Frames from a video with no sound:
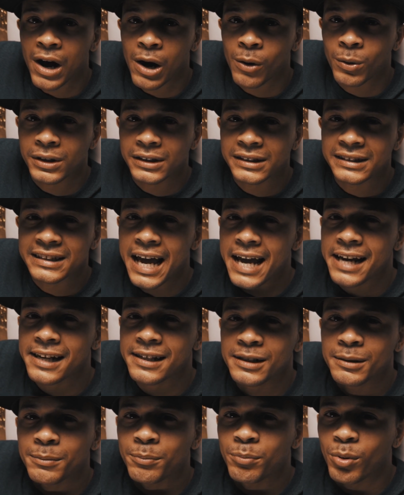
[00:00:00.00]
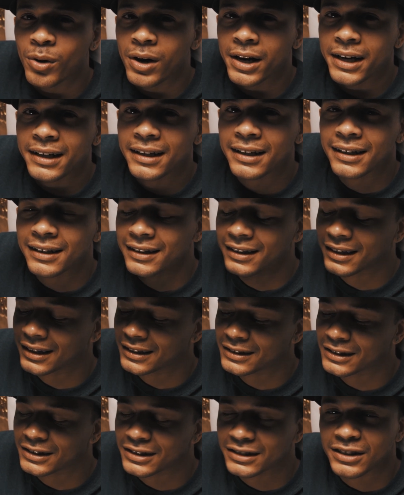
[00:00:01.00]
while we're taking a break, I
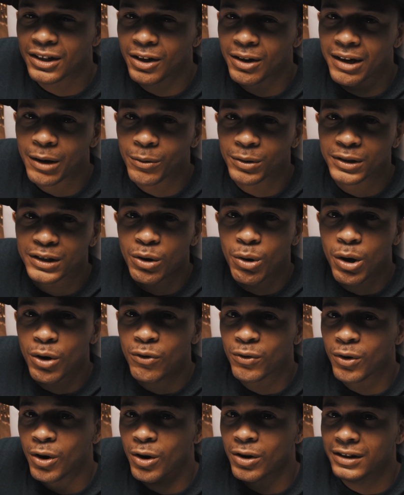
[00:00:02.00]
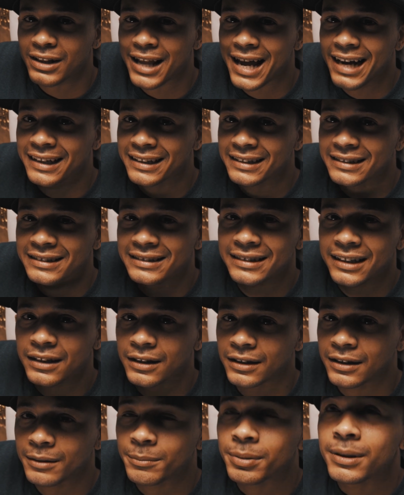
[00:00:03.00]
just thought I would go over our lighting
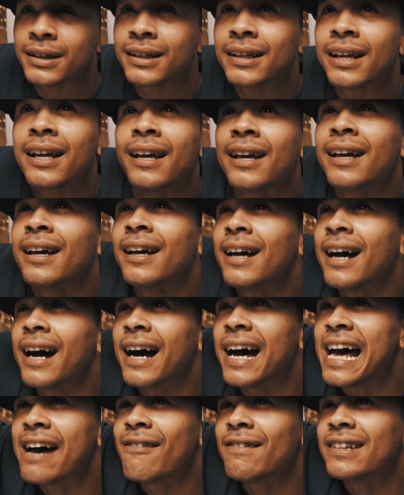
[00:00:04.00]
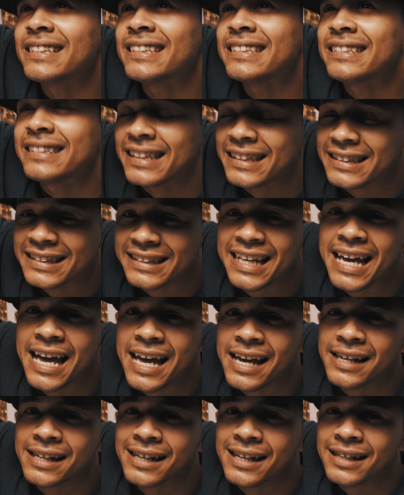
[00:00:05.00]
setup. I have a
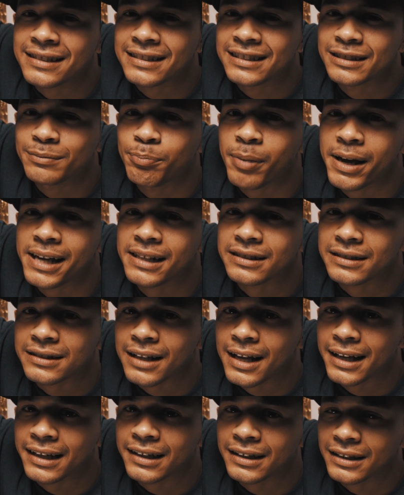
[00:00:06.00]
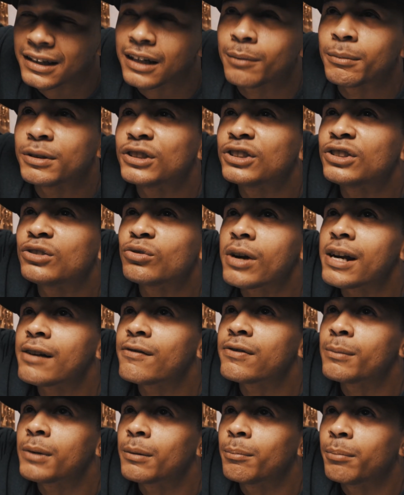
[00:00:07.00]
6K space light coming
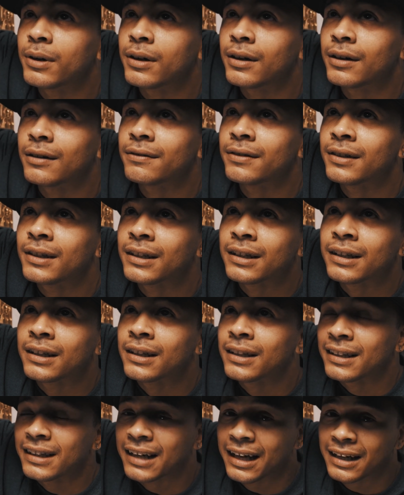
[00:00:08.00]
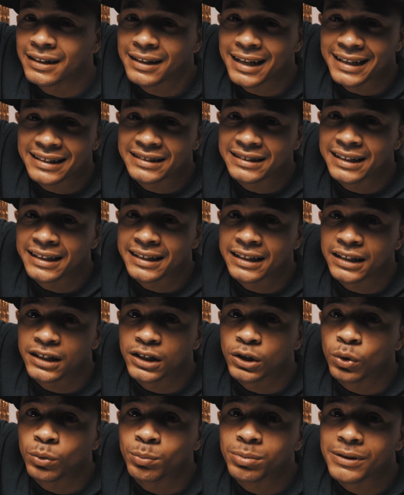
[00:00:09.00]
straight from above, kind of like chicken
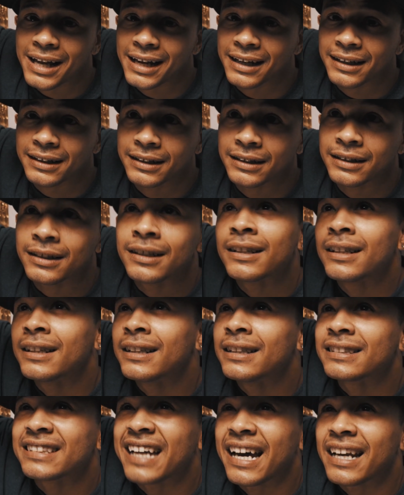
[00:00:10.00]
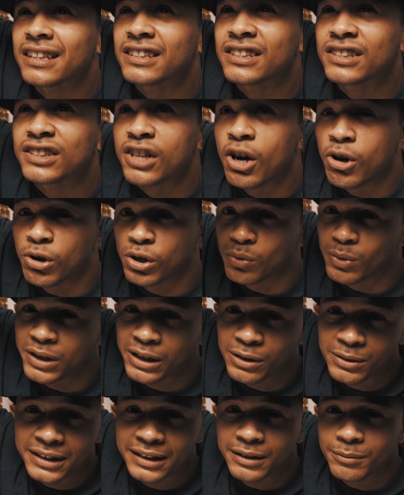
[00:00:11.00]
coop lighting. It's got a skirt
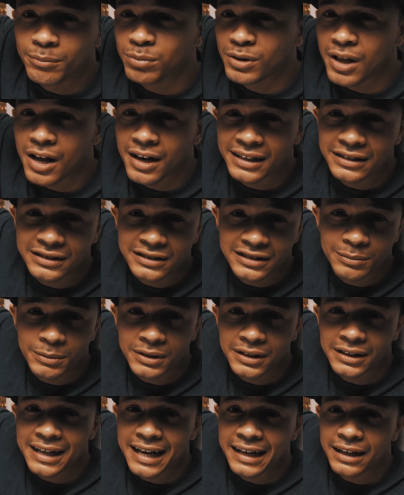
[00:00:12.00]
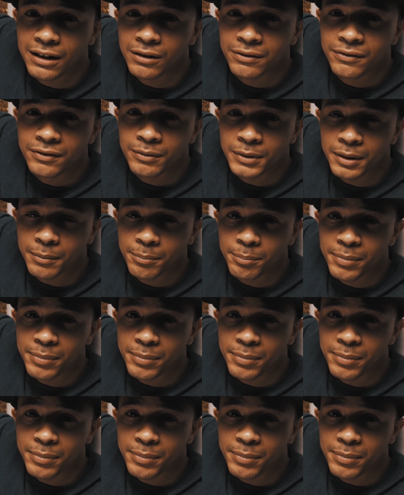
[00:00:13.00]
around it, blocking some of the light off from the